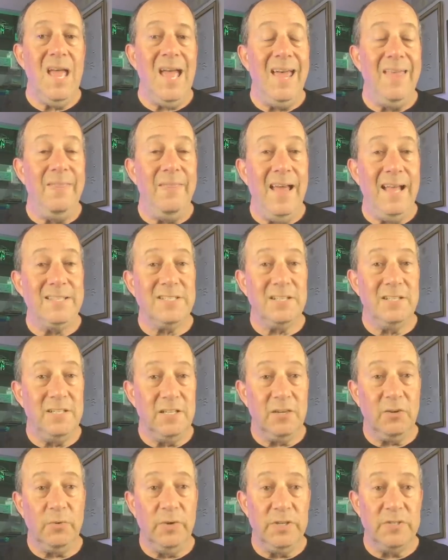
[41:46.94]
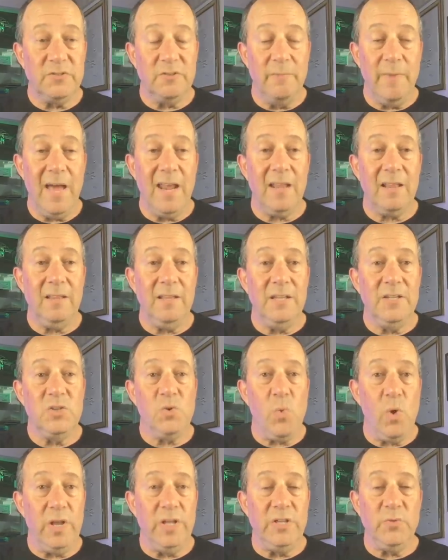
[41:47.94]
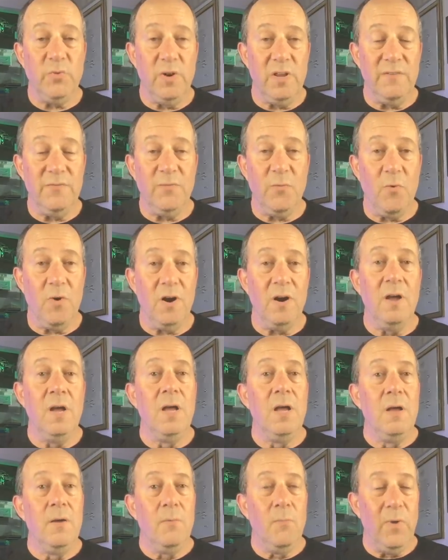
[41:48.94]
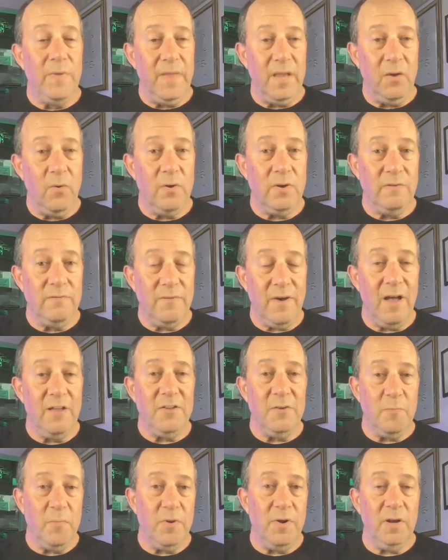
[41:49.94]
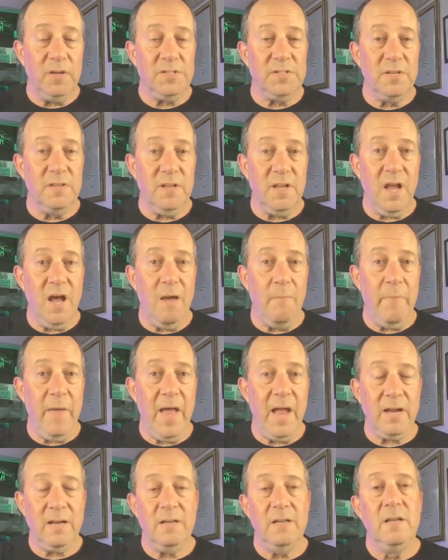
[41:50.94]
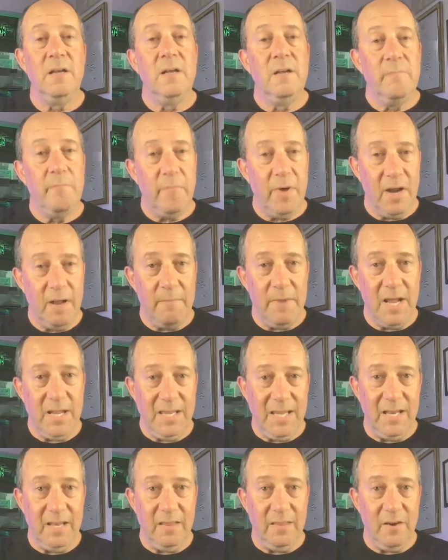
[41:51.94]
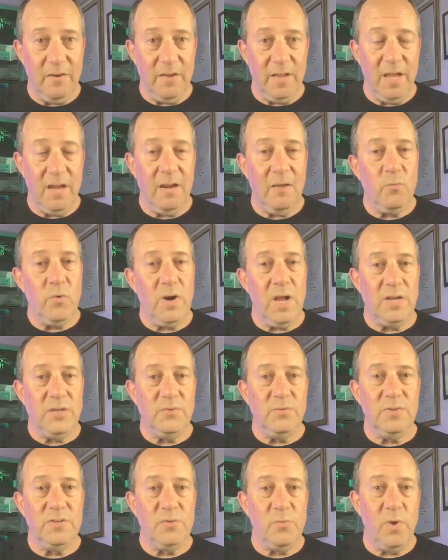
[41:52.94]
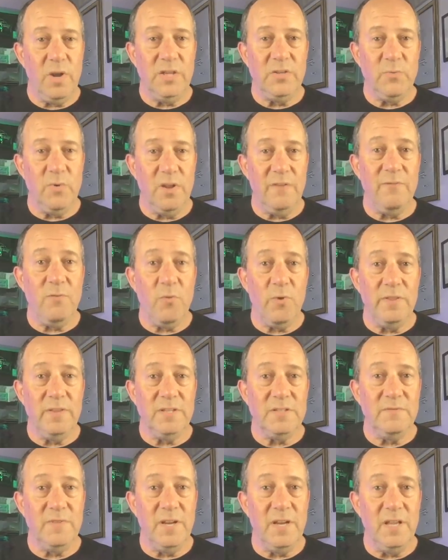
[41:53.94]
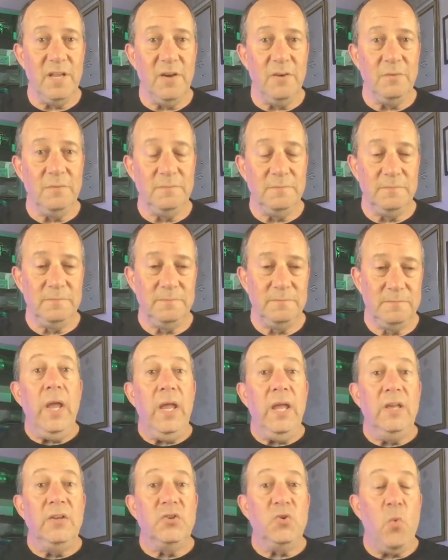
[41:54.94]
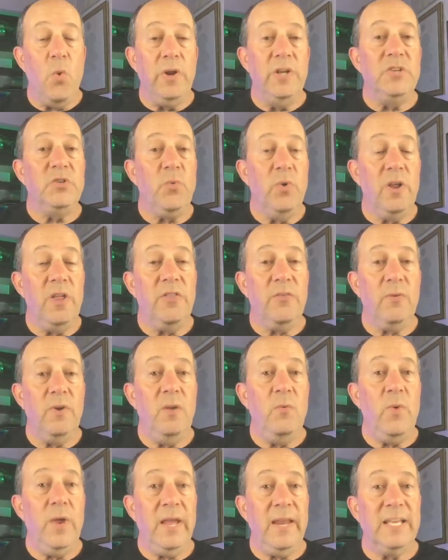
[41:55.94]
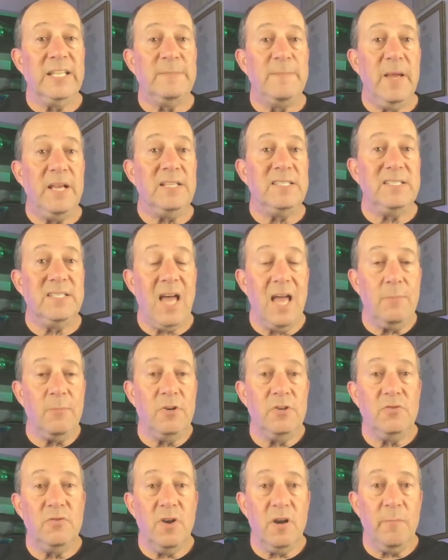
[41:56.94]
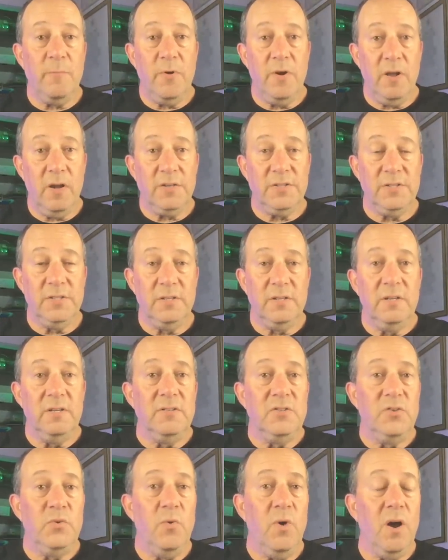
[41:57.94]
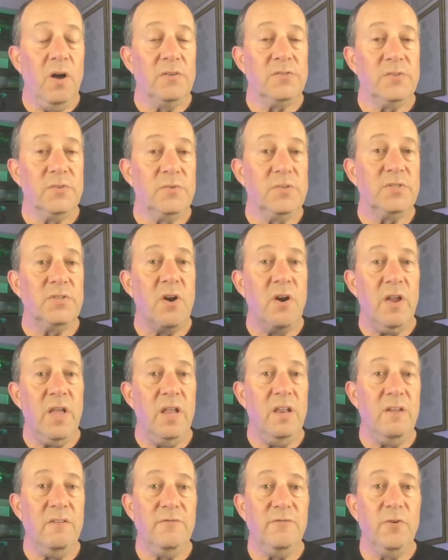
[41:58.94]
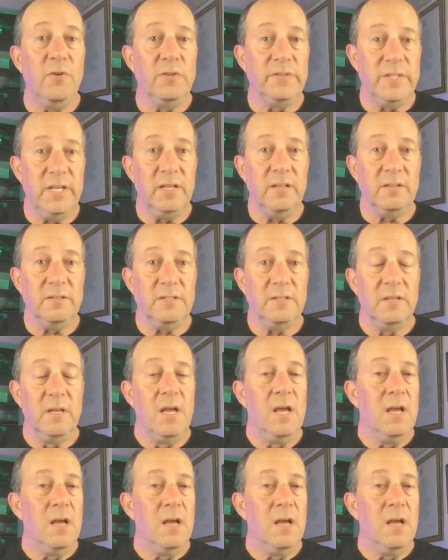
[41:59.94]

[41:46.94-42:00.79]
And that's going to increase dramatically in 2024 when they go into volume production of the Compact, but I'm not getting there yet. We're not doing 2024 in this video. In 2023, we can expect Cybertruck production to also start hitting full tilt.